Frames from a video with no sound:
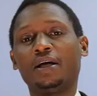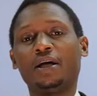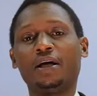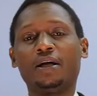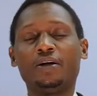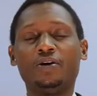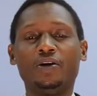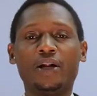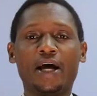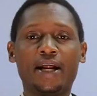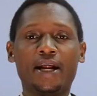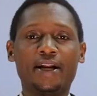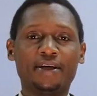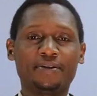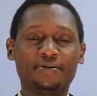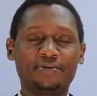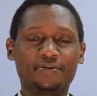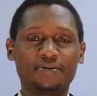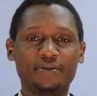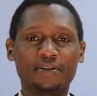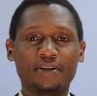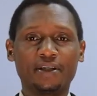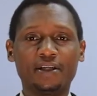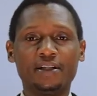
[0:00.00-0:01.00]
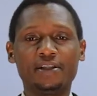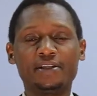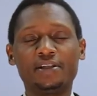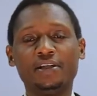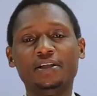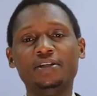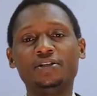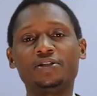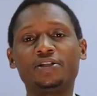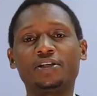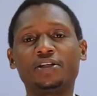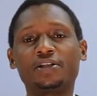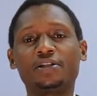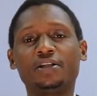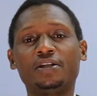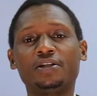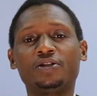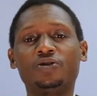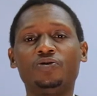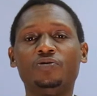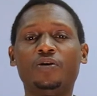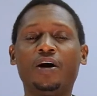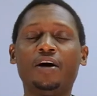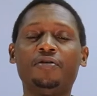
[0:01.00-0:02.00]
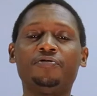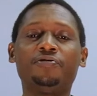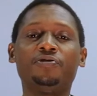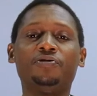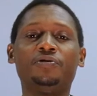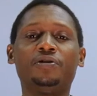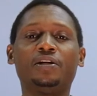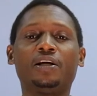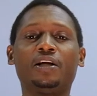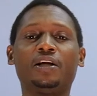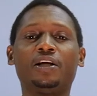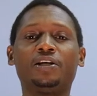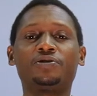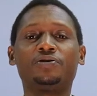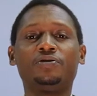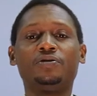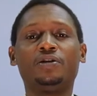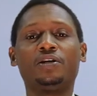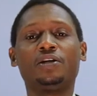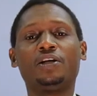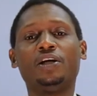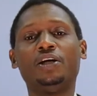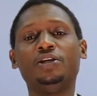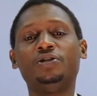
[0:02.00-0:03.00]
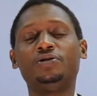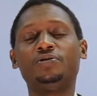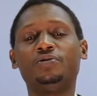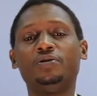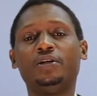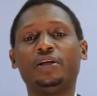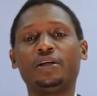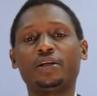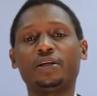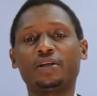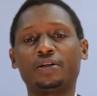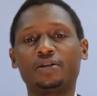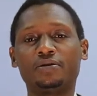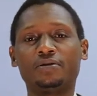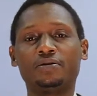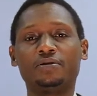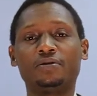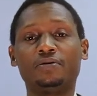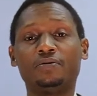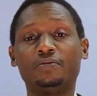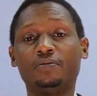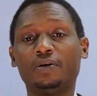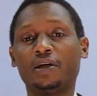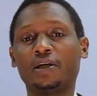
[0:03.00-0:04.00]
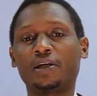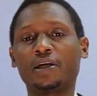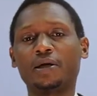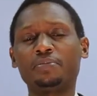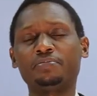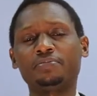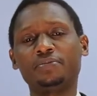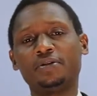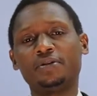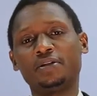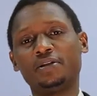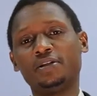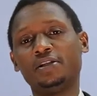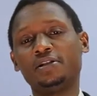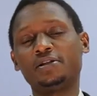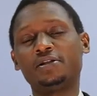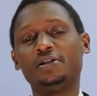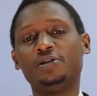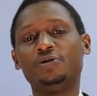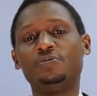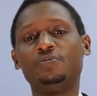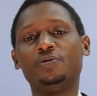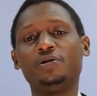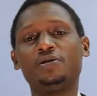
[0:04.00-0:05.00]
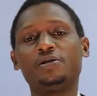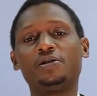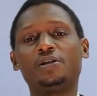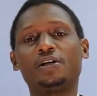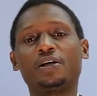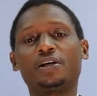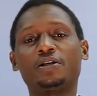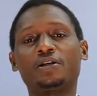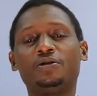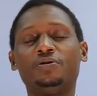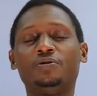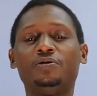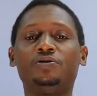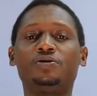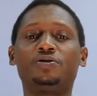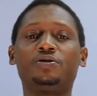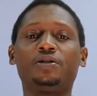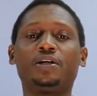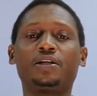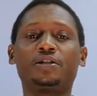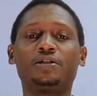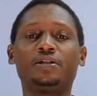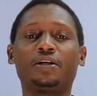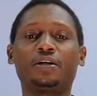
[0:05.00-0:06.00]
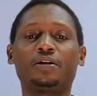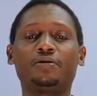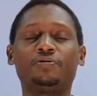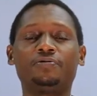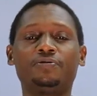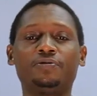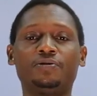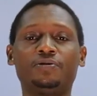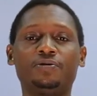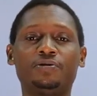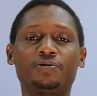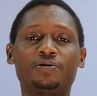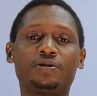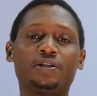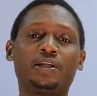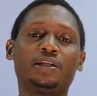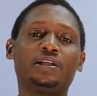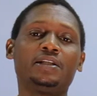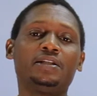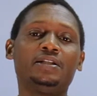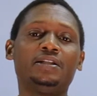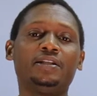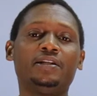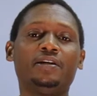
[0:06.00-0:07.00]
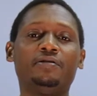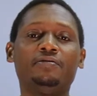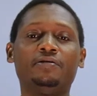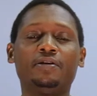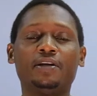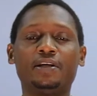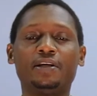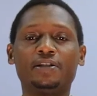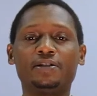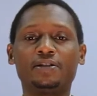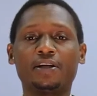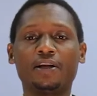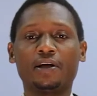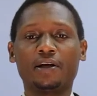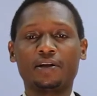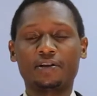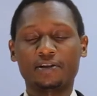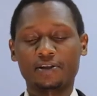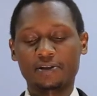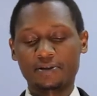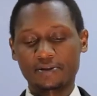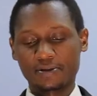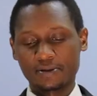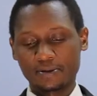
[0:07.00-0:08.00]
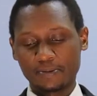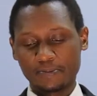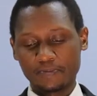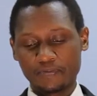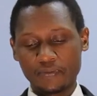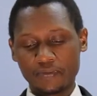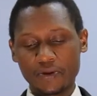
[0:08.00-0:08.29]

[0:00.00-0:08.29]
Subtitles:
Hello, Lana. It's interesting to have you on the lesson again today. Welcome. This is Monzia, your instructor for Strategy, Governance and Ethics.